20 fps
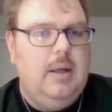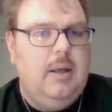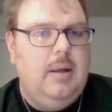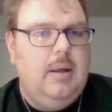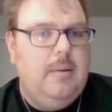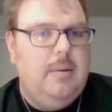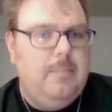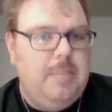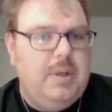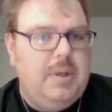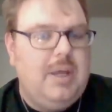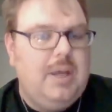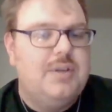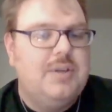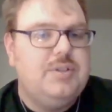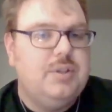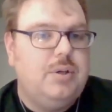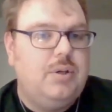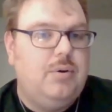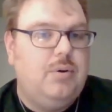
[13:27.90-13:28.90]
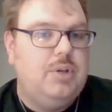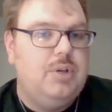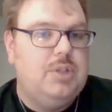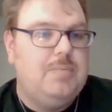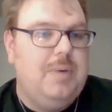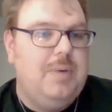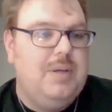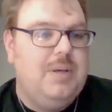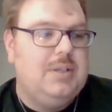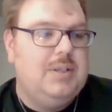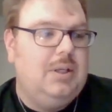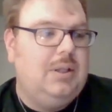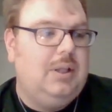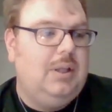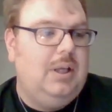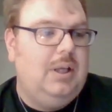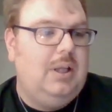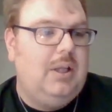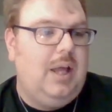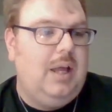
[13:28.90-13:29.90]
Because the course
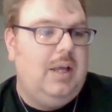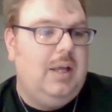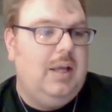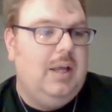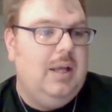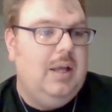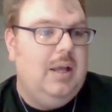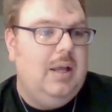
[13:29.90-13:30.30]
basically like